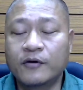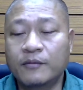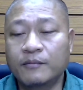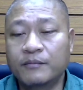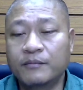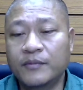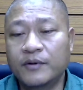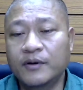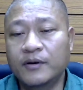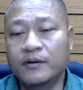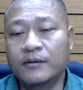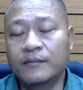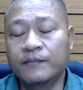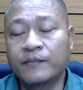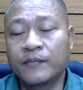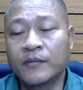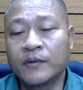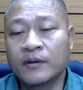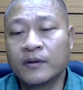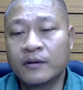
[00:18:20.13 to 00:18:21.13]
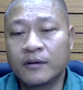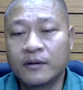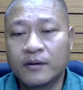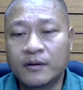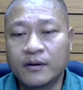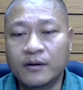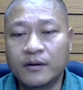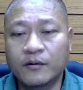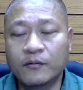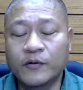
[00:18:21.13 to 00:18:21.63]
from the
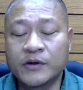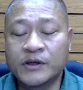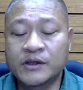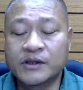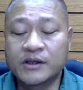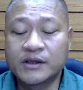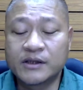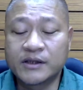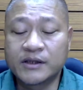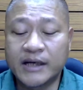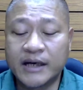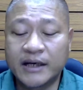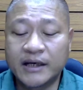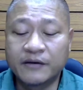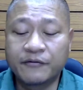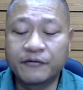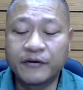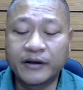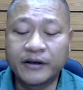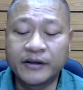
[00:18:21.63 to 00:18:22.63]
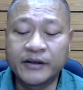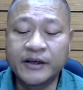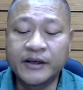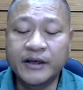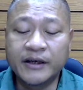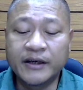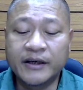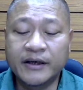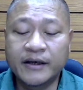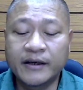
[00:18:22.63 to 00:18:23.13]
Western scientific
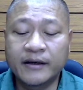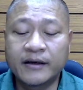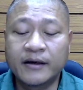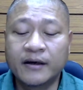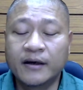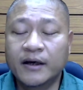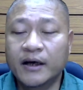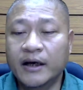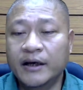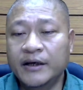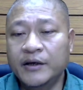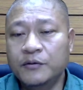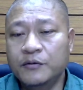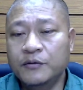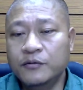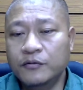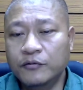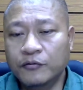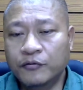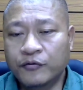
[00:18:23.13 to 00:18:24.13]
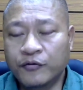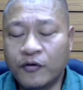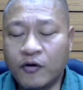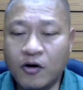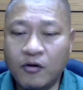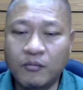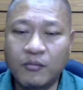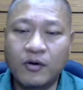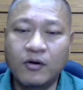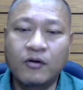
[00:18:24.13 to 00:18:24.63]
thinking, a
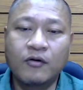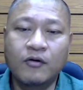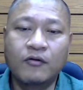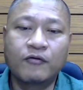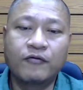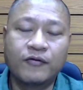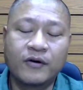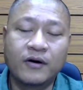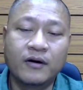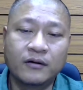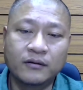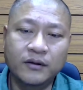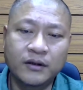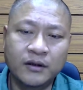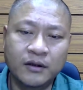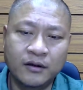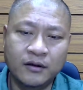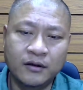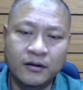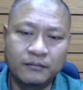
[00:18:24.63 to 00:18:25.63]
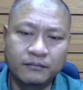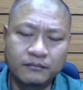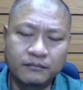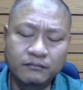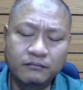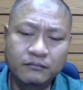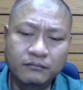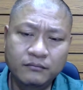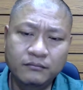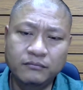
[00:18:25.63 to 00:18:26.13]
new form
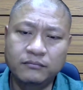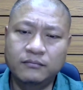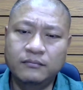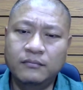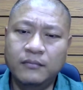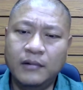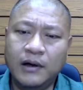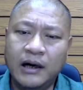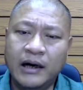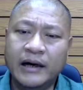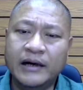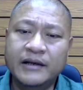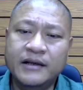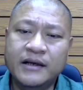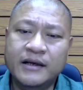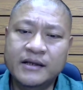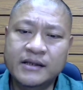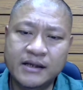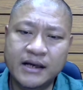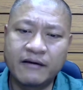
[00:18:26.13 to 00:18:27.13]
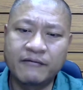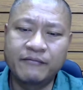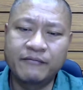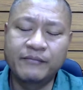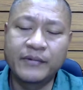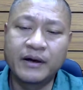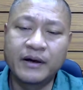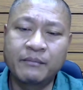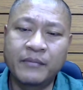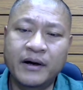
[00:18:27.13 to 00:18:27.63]
of ideas have
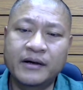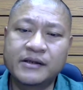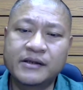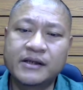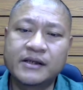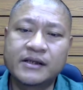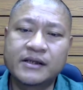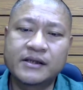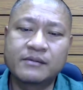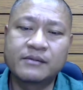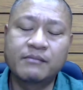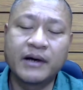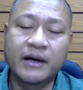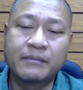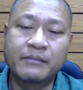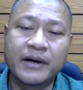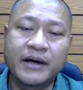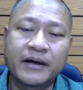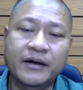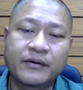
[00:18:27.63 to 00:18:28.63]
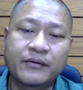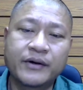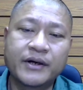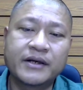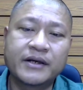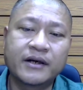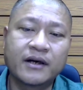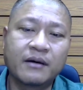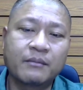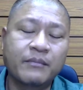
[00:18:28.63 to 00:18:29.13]
emerges by
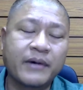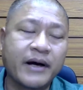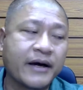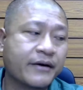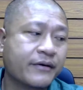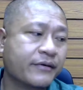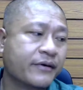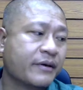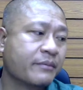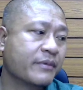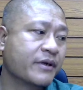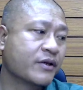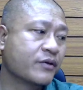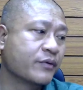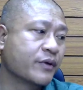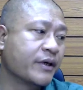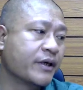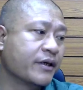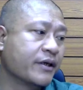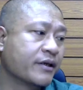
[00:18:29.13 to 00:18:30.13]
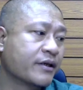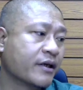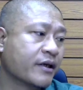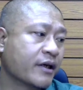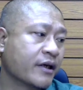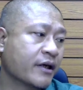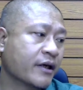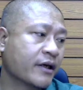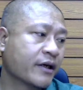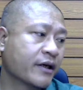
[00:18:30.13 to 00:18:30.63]
creating a binary
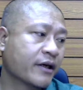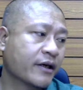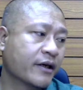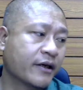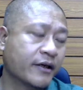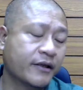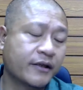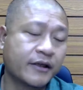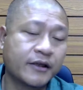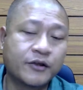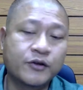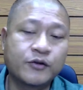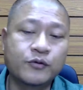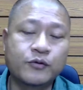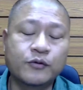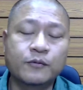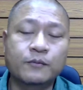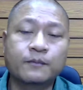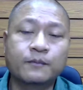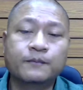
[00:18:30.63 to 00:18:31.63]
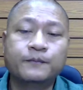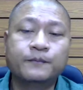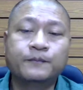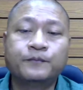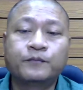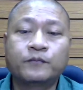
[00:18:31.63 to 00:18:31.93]
between the two.